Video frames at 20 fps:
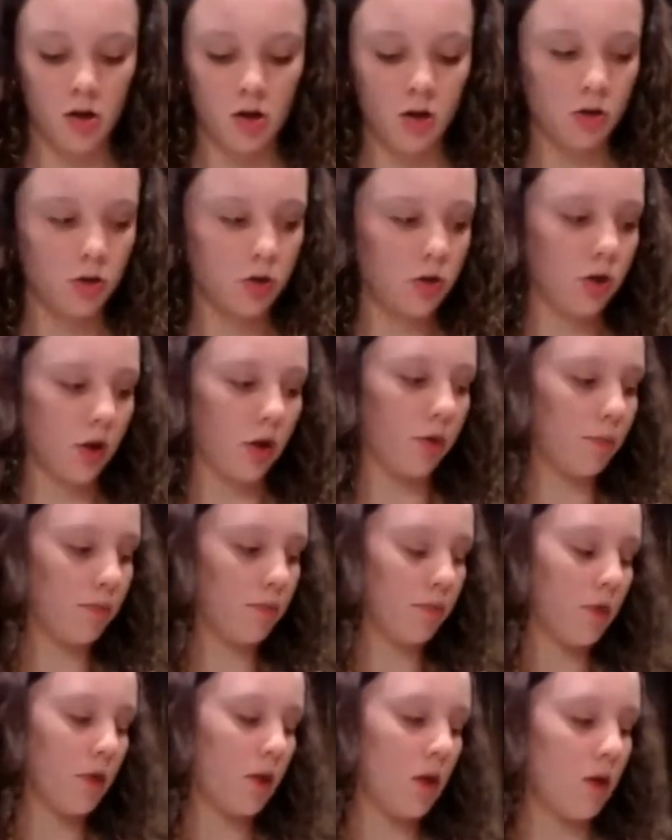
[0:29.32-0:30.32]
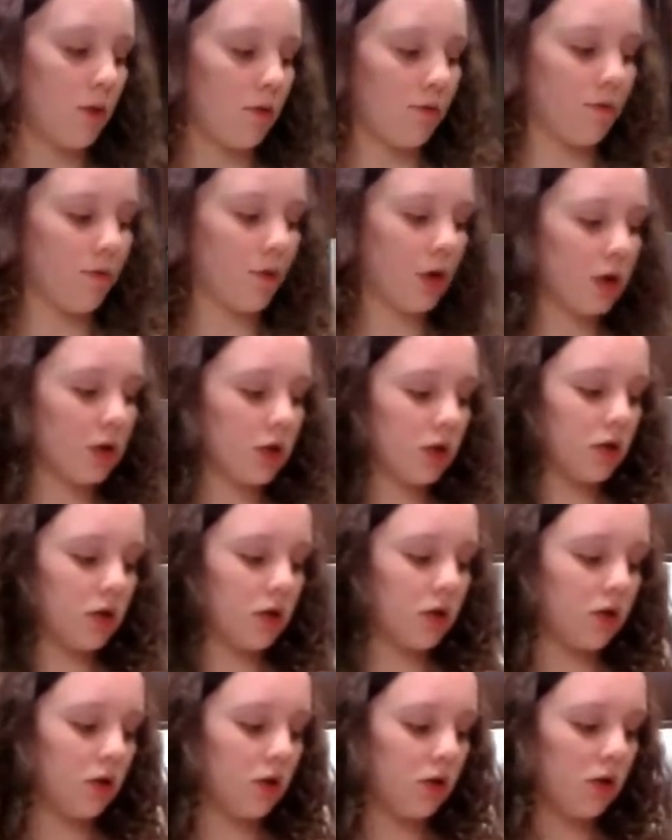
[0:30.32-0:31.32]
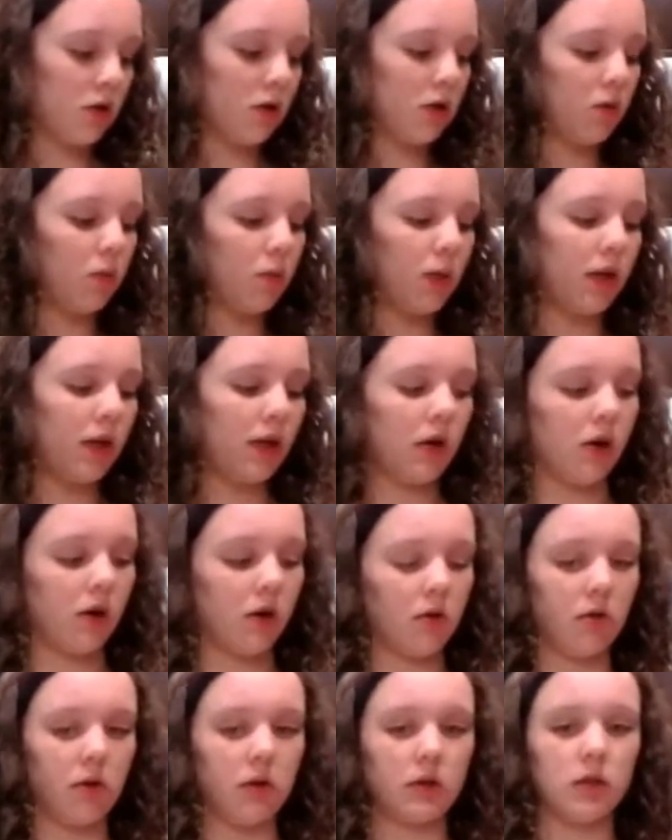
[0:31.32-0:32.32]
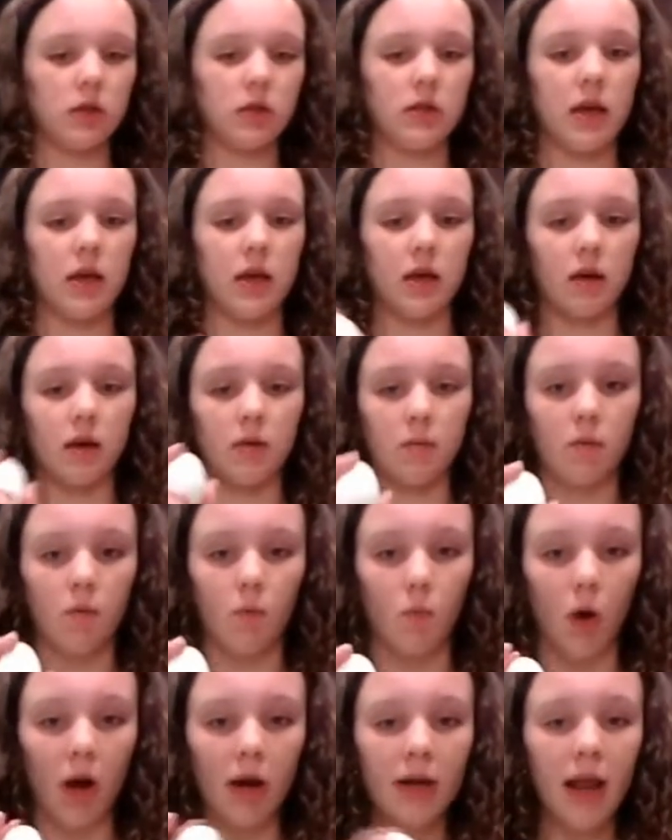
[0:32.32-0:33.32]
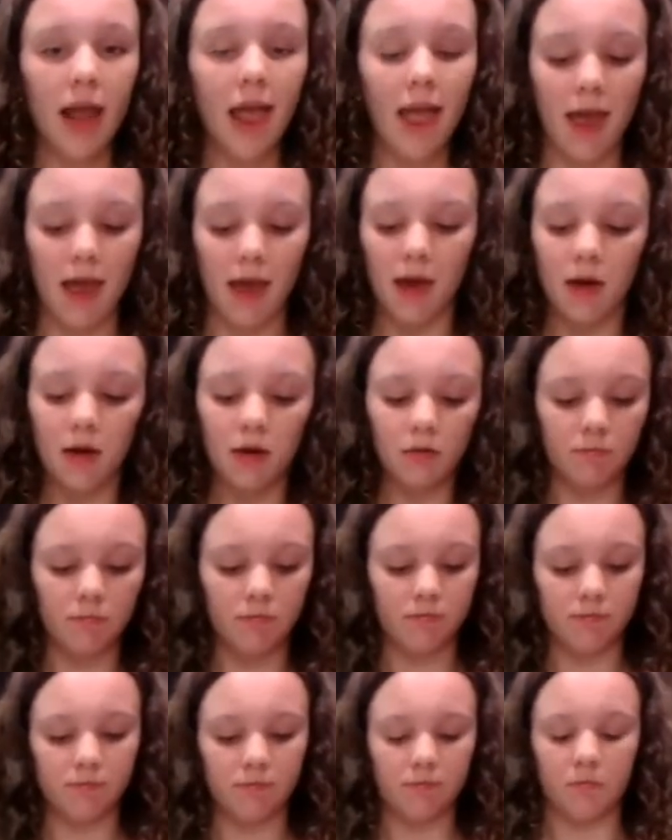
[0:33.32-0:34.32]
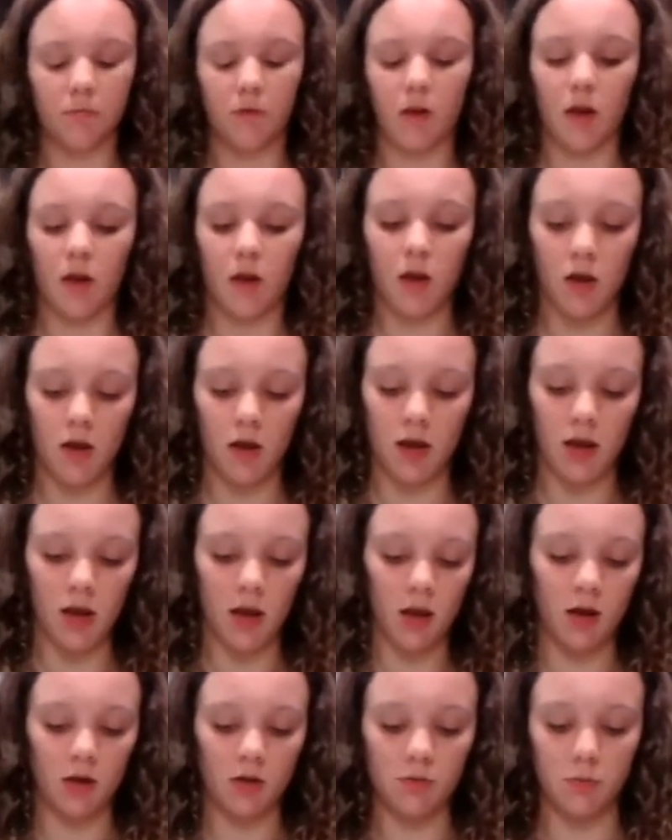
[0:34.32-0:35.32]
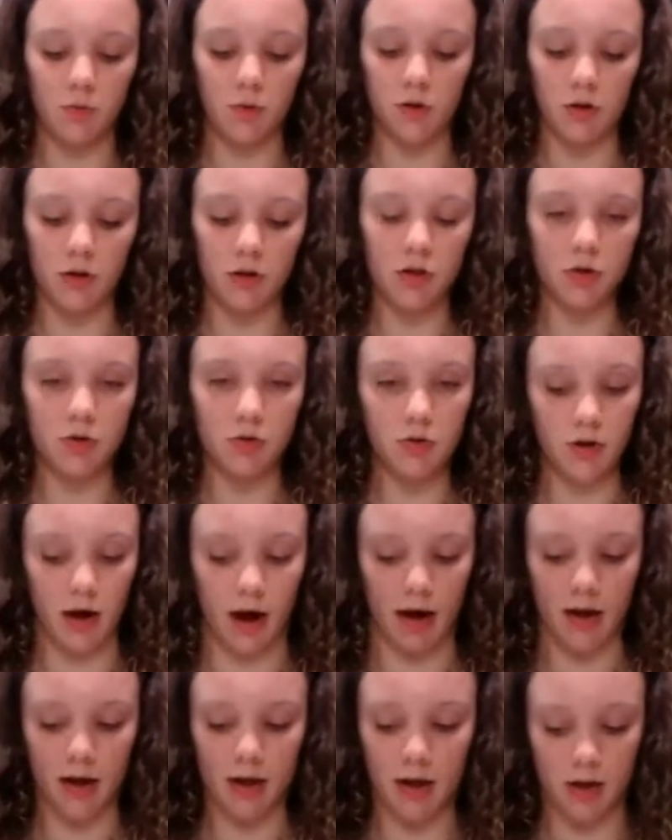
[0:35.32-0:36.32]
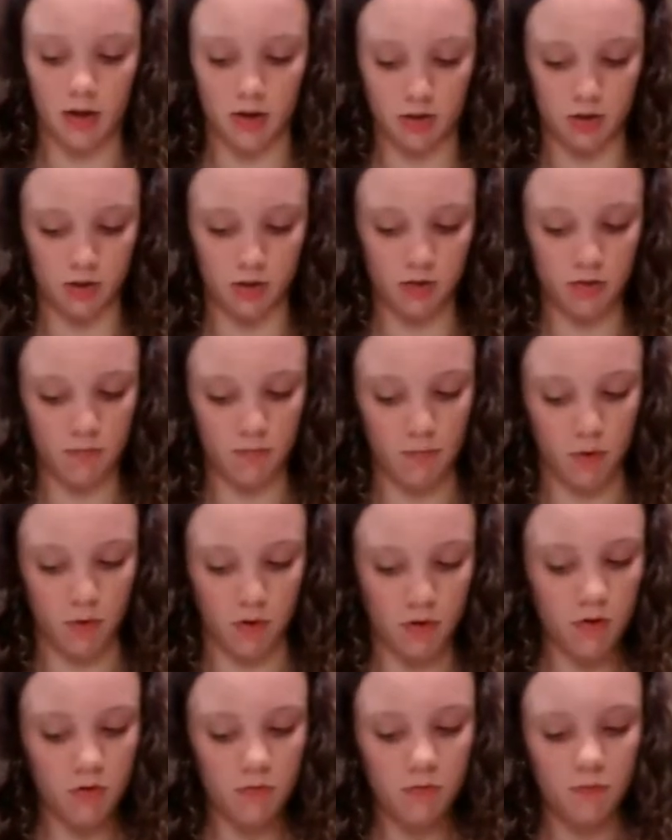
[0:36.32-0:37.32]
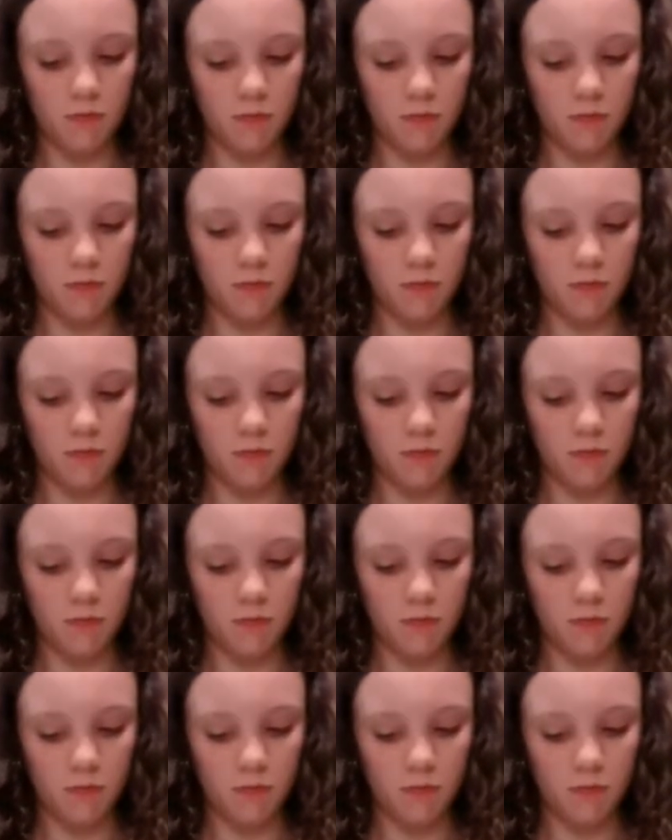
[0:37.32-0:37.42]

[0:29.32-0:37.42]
So first, we are going to take one egg and we're going to crack it into the bowl.